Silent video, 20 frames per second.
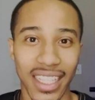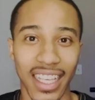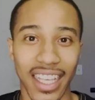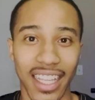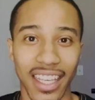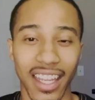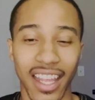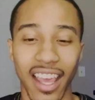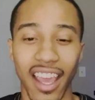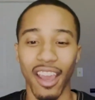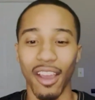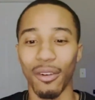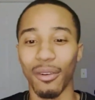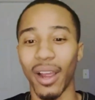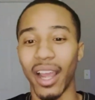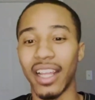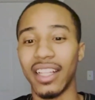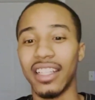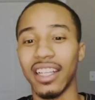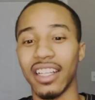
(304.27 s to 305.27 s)
in,
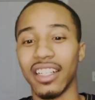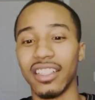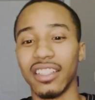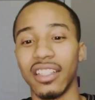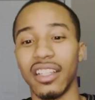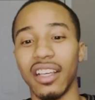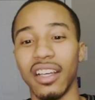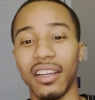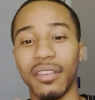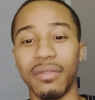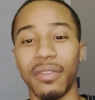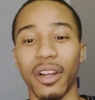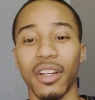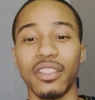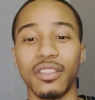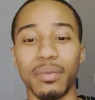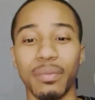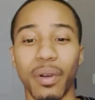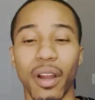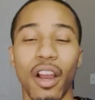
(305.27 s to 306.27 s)
right? The
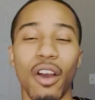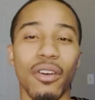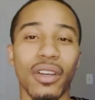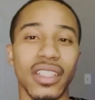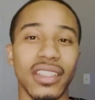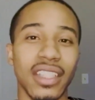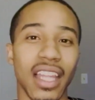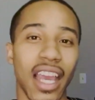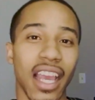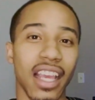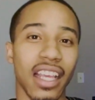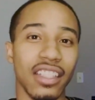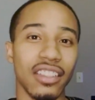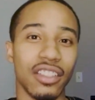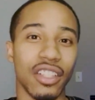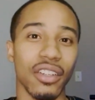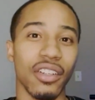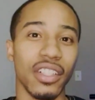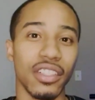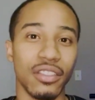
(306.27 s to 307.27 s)
first pro is that it's
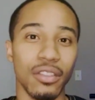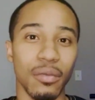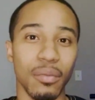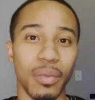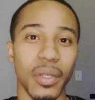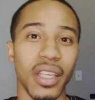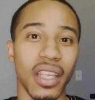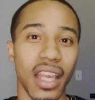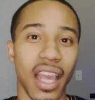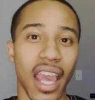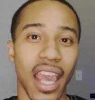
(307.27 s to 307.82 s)
going to be